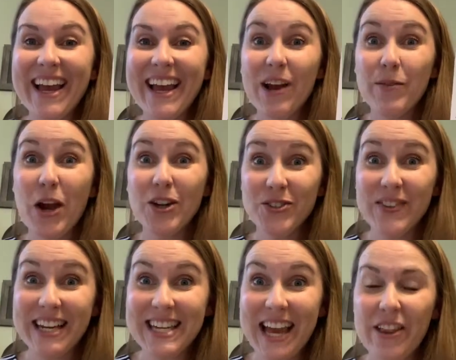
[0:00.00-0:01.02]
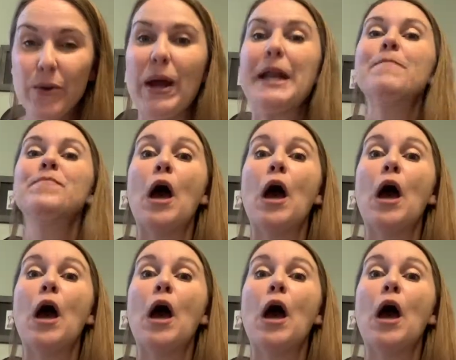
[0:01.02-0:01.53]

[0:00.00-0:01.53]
Can we all do that together? Ready?